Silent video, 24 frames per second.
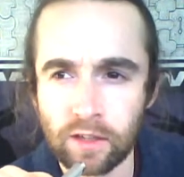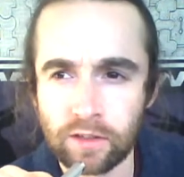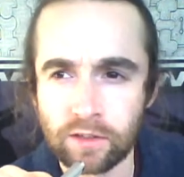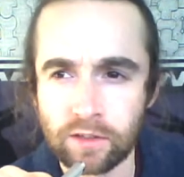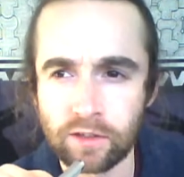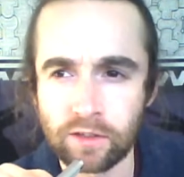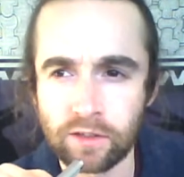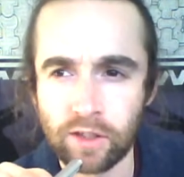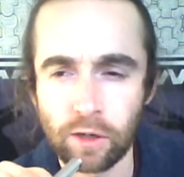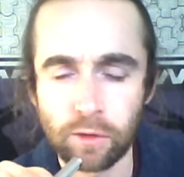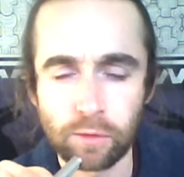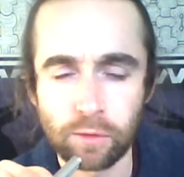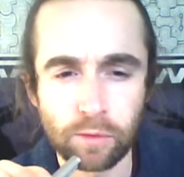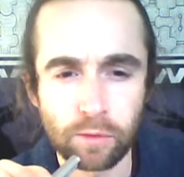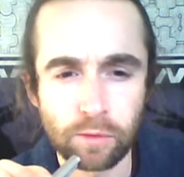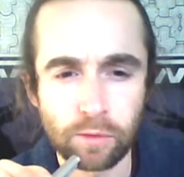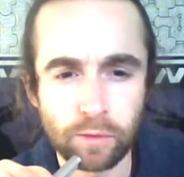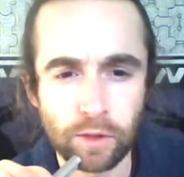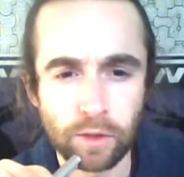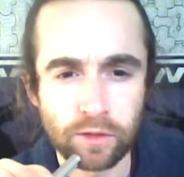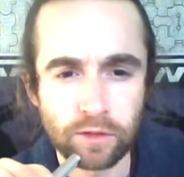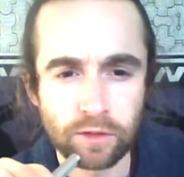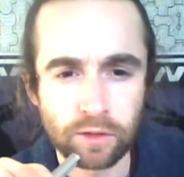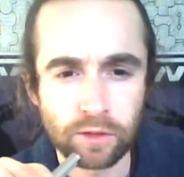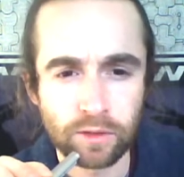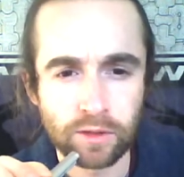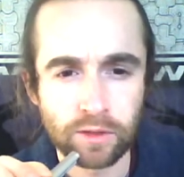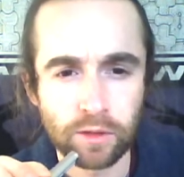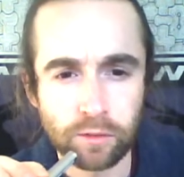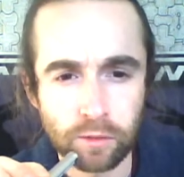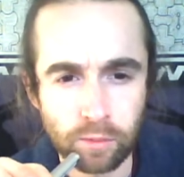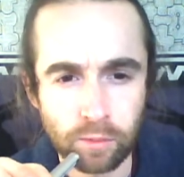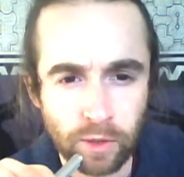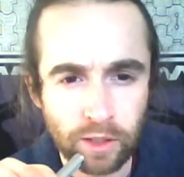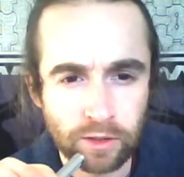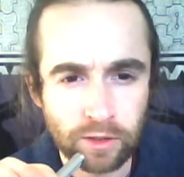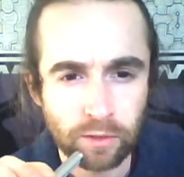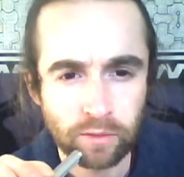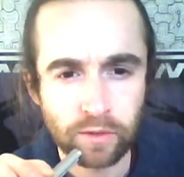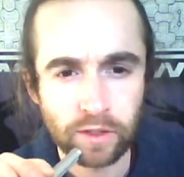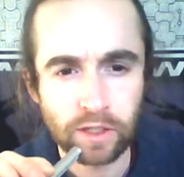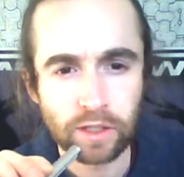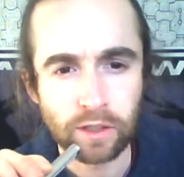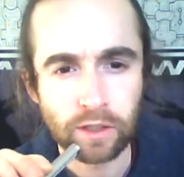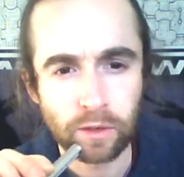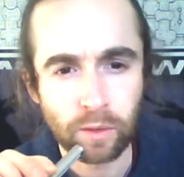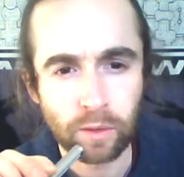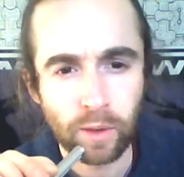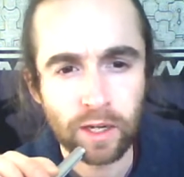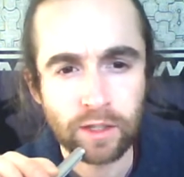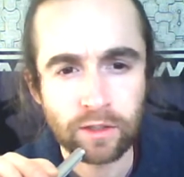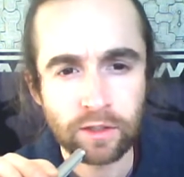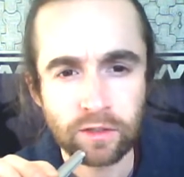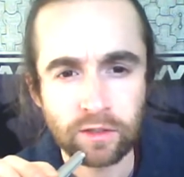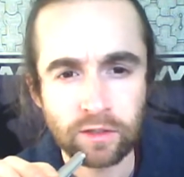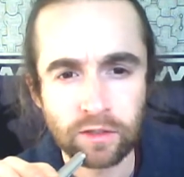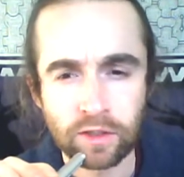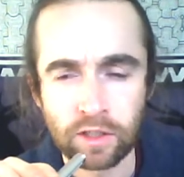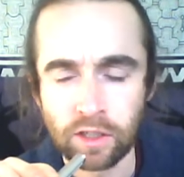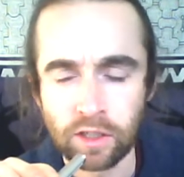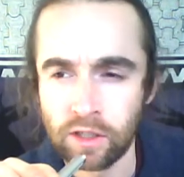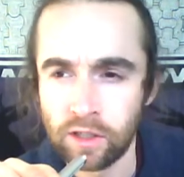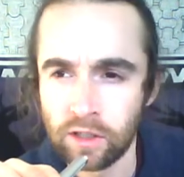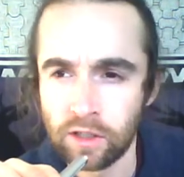self referred to in different ways, with a little s,